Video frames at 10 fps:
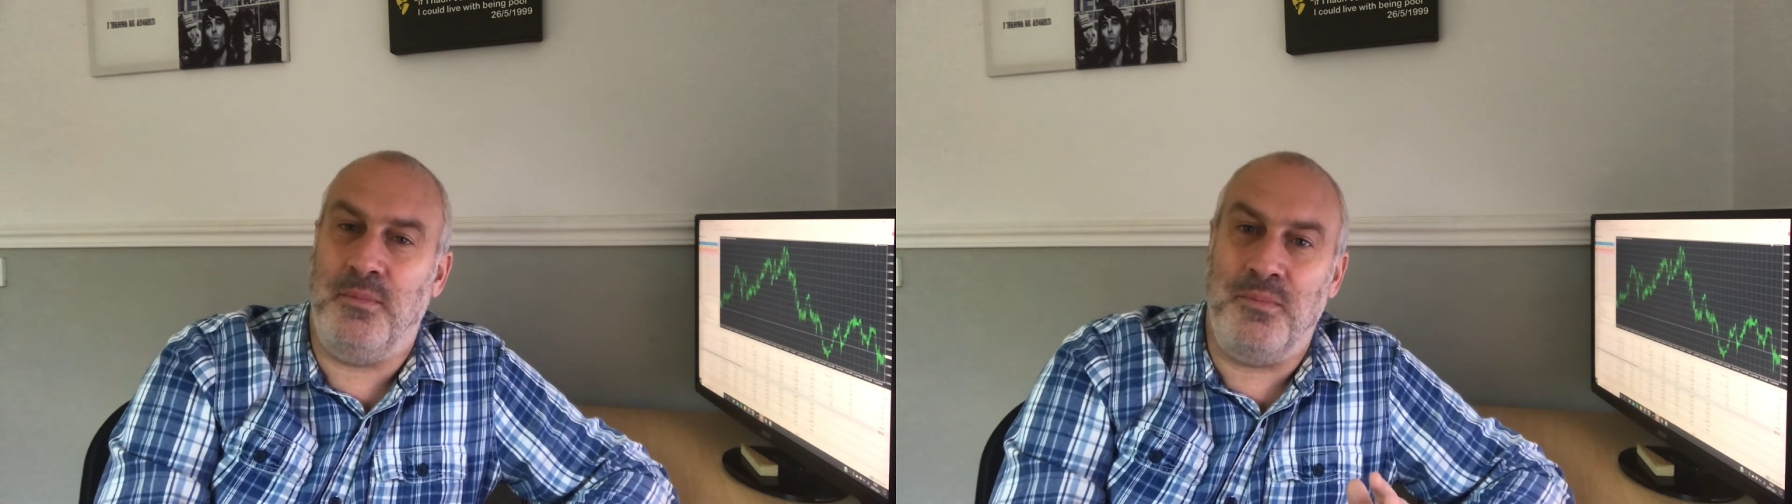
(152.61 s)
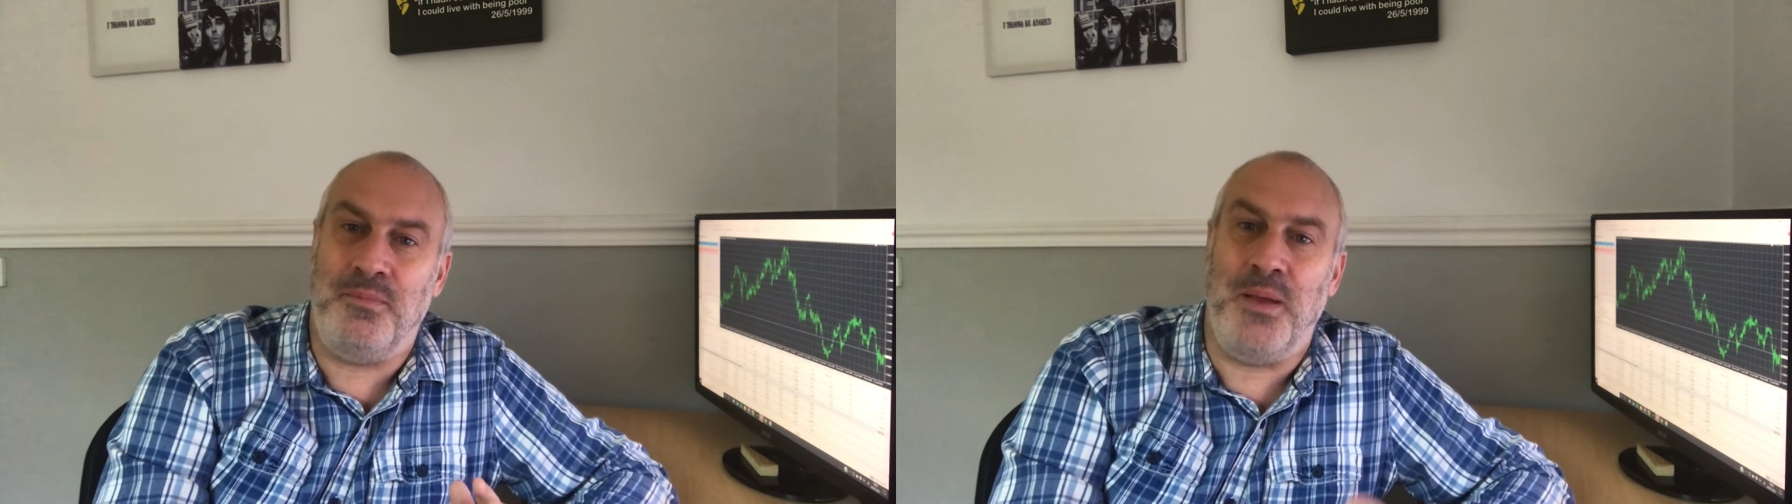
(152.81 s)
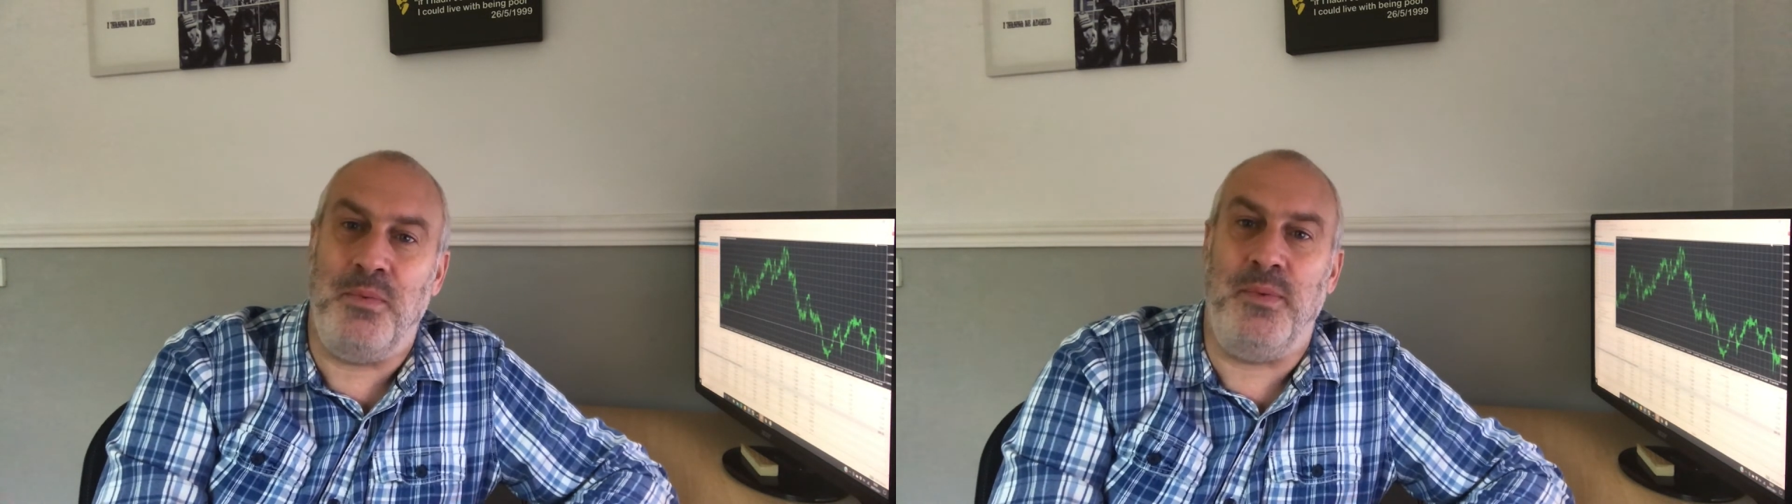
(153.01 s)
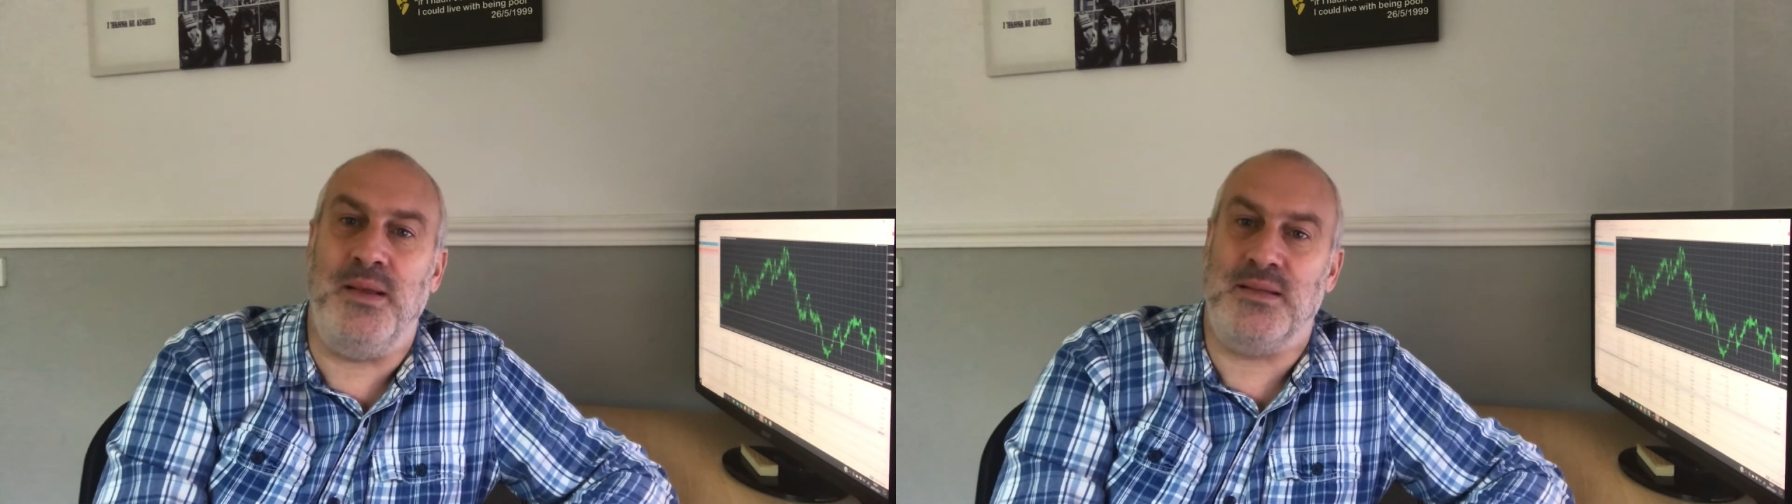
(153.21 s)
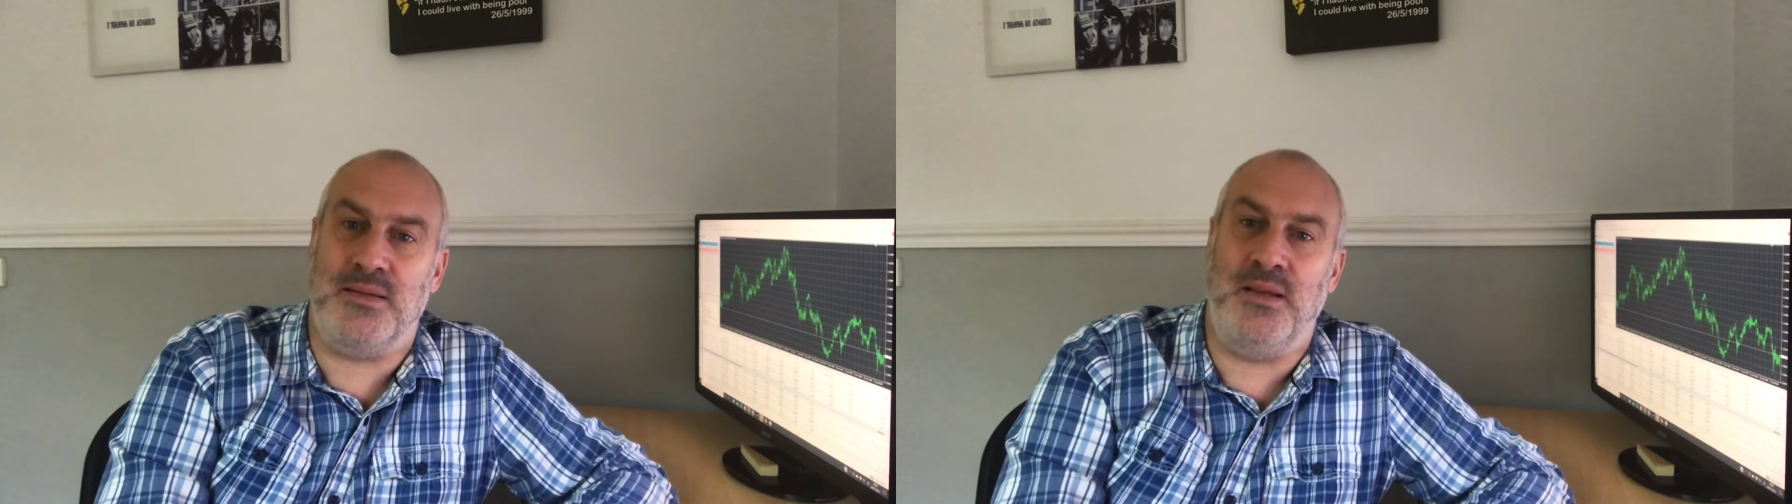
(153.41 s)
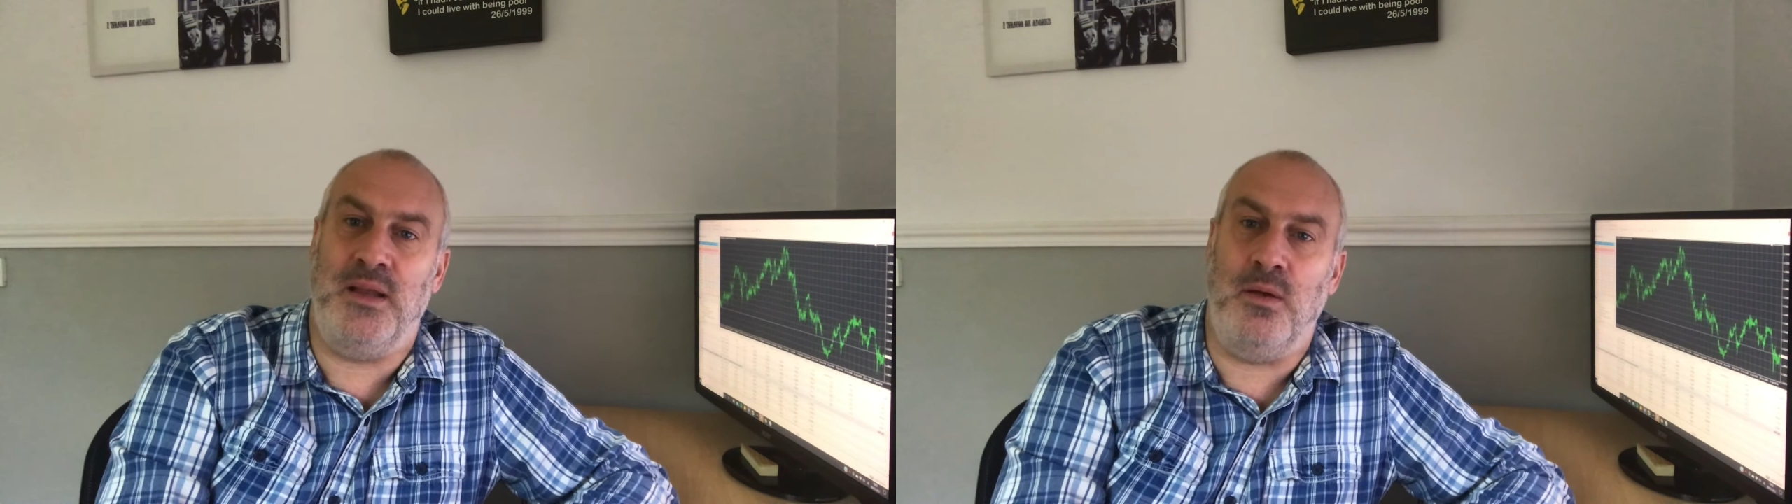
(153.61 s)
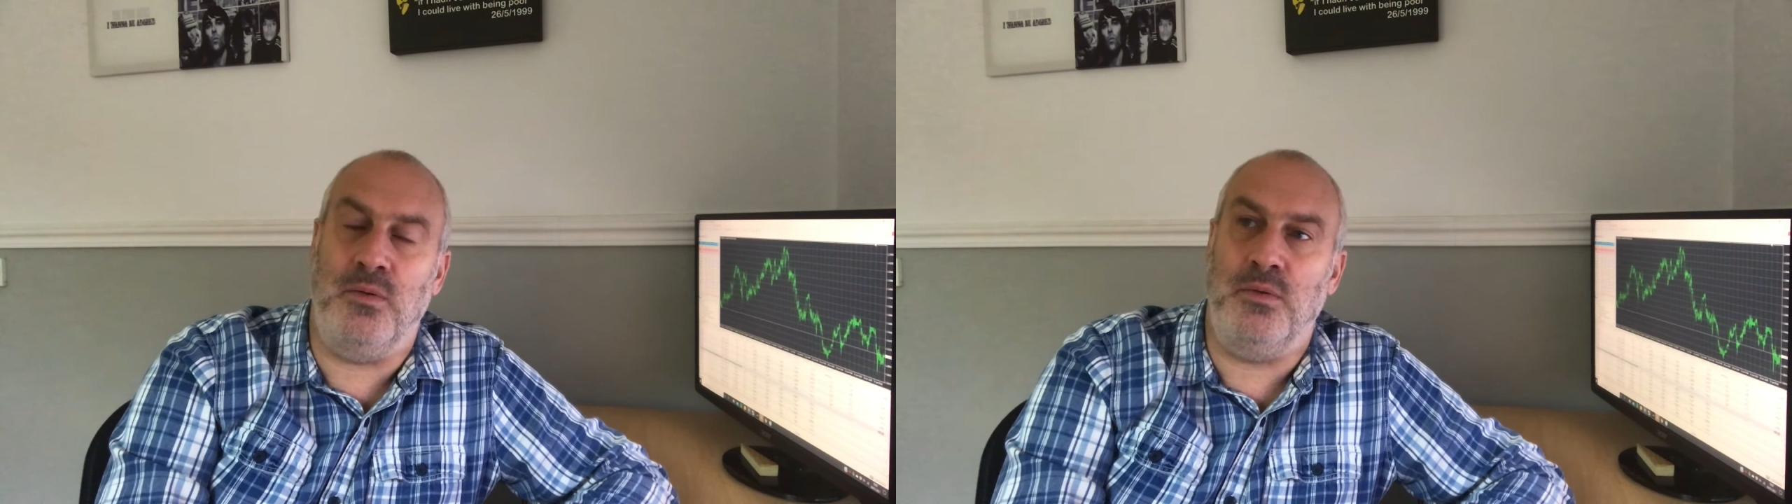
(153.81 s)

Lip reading: People have been, you know,